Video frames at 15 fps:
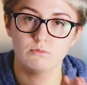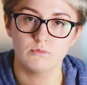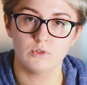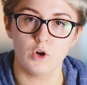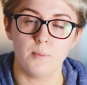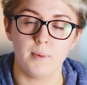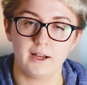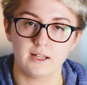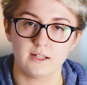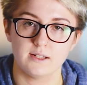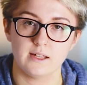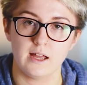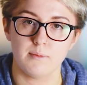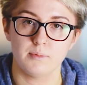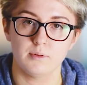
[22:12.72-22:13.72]
go back a
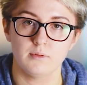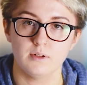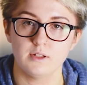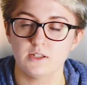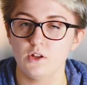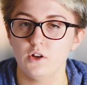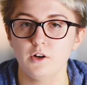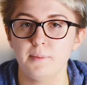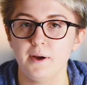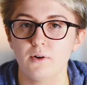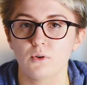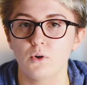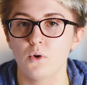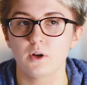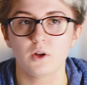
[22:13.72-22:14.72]
step. It's not
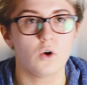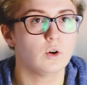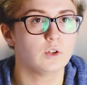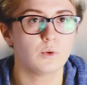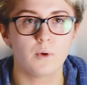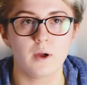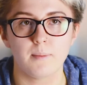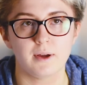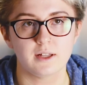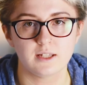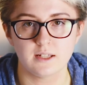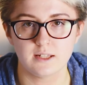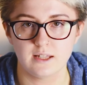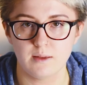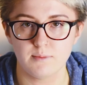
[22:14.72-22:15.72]
about going all the way back
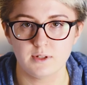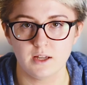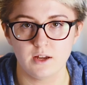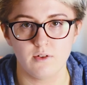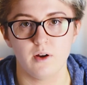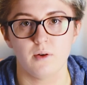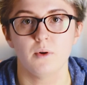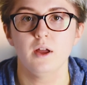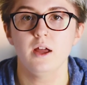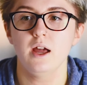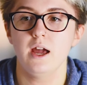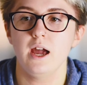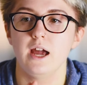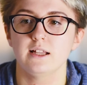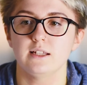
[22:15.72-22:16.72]
to step 0.
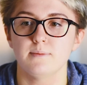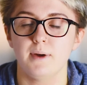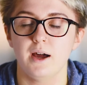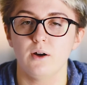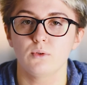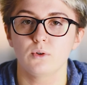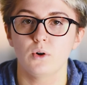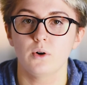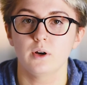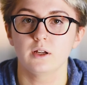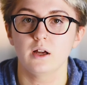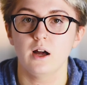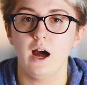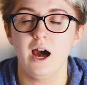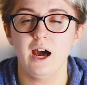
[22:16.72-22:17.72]
It's about
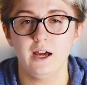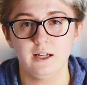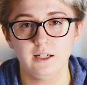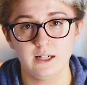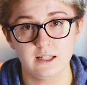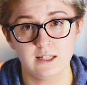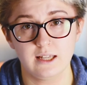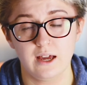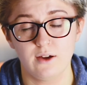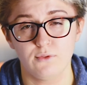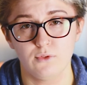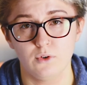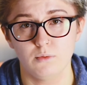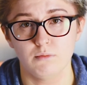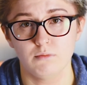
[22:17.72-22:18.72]
going, I need to get
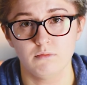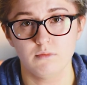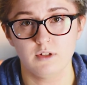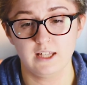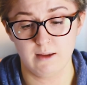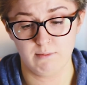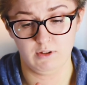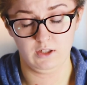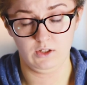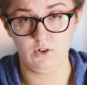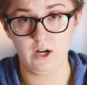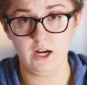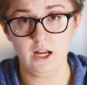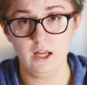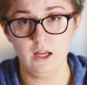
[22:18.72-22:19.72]
from step
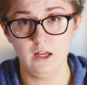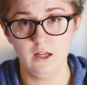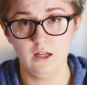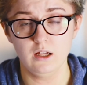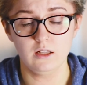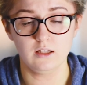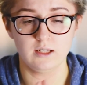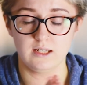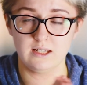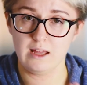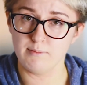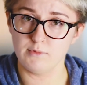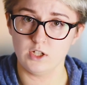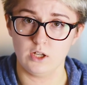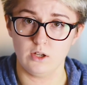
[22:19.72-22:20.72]
3 to
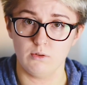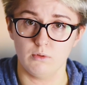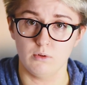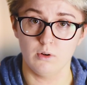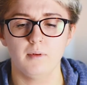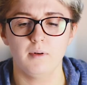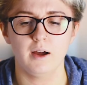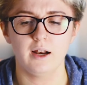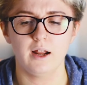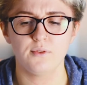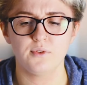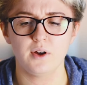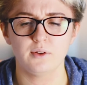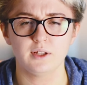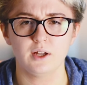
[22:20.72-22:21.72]
step 2. And I
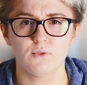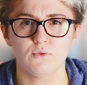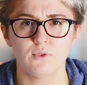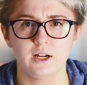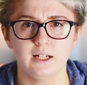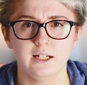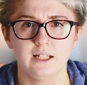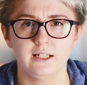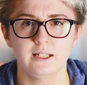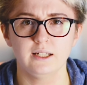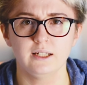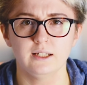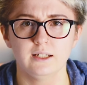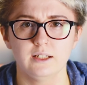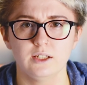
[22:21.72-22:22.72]
found that really
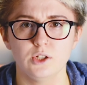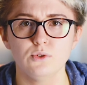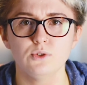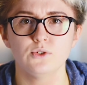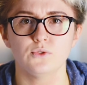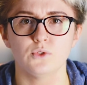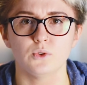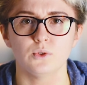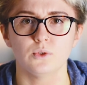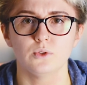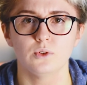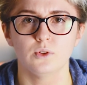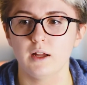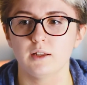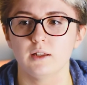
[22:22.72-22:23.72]
useful.
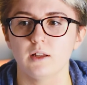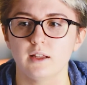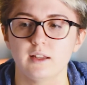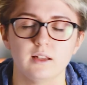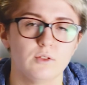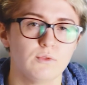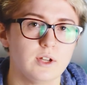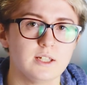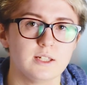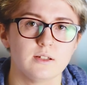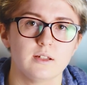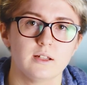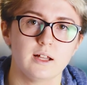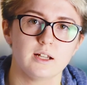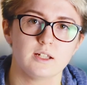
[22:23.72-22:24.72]
And I think the
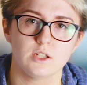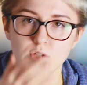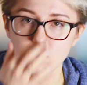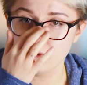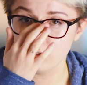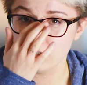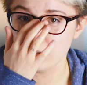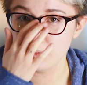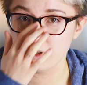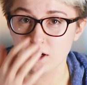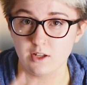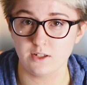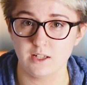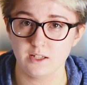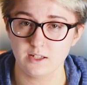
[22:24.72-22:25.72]
reason that it's useful is
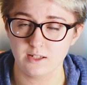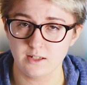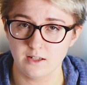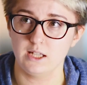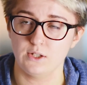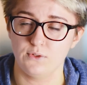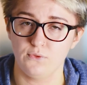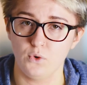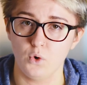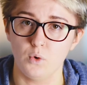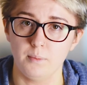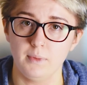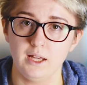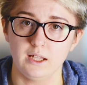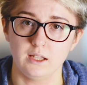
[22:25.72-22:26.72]
because it's for
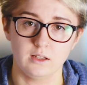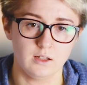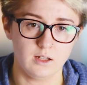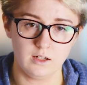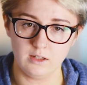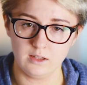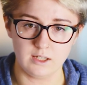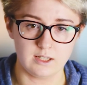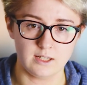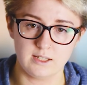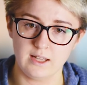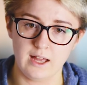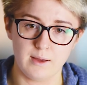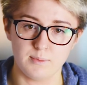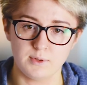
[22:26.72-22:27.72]
me. None of these
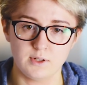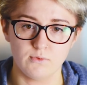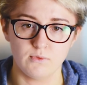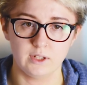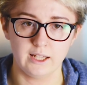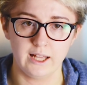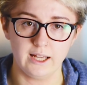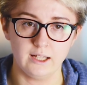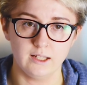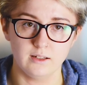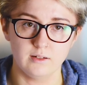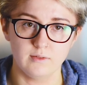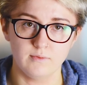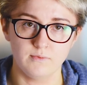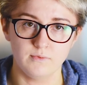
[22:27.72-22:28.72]
steps relate
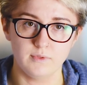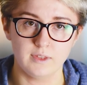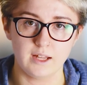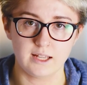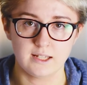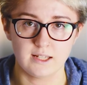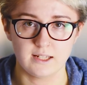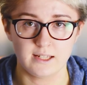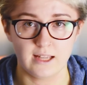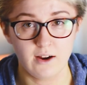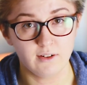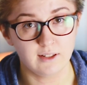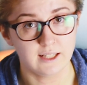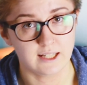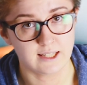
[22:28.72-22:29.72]

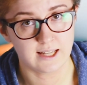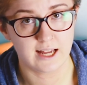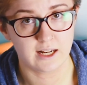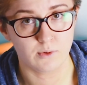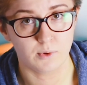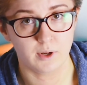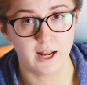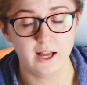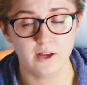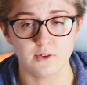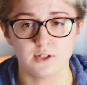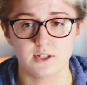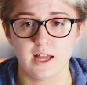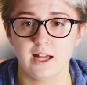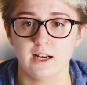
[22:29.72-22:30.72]
necessarily to anyone
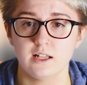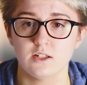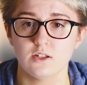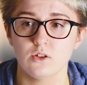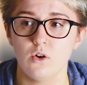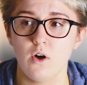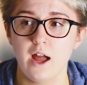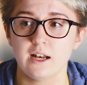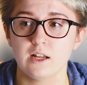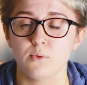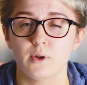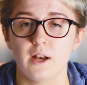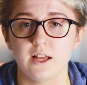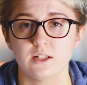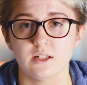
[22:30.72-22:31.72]
else, and it's not
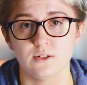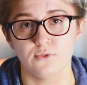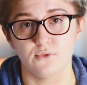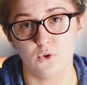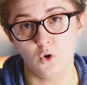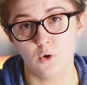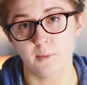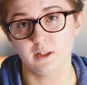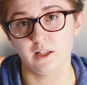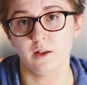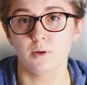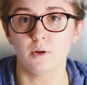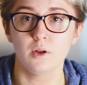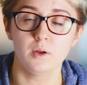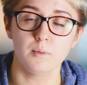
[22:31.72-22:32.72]
anyone else's
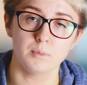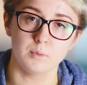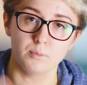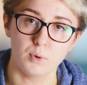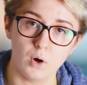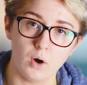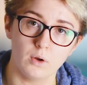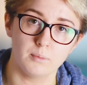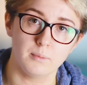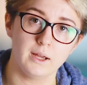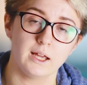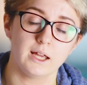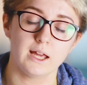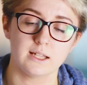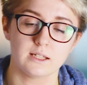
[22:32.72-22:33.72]
formula being put on
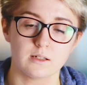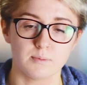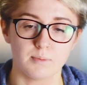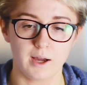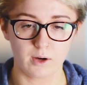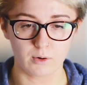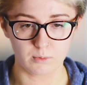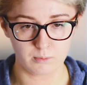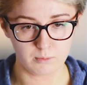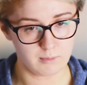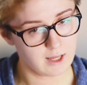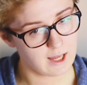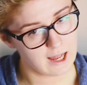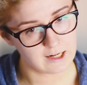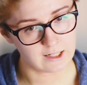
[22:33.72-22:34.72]
me. It's about
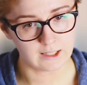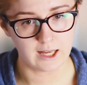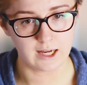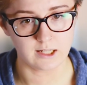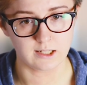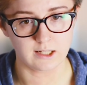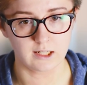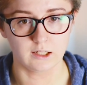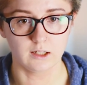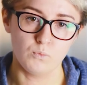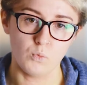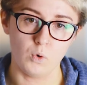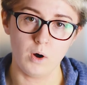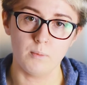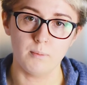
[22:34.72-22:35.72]
me analysing
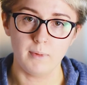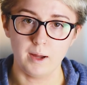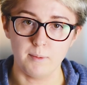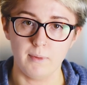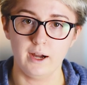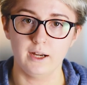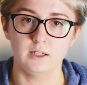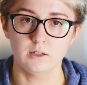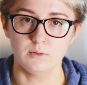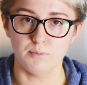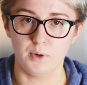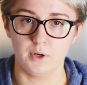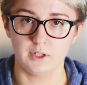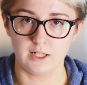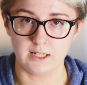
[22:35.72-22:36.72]
what my mind and
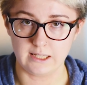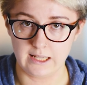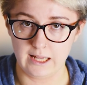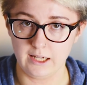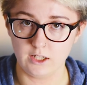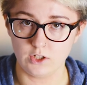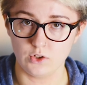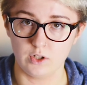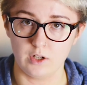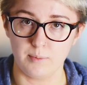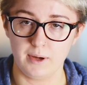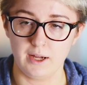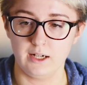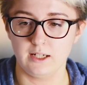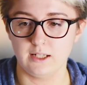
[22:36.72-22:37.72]
body is like during a
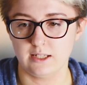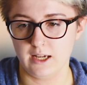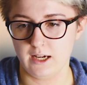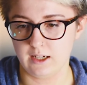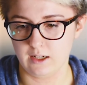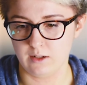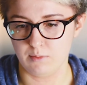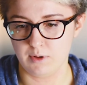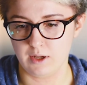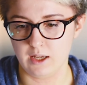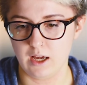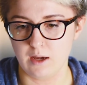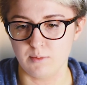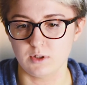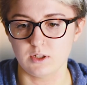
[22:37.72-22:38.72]
panic attack and
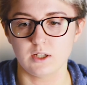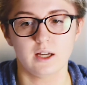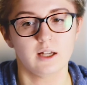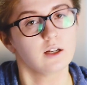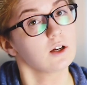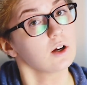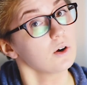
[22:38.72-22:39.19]
being able to kind of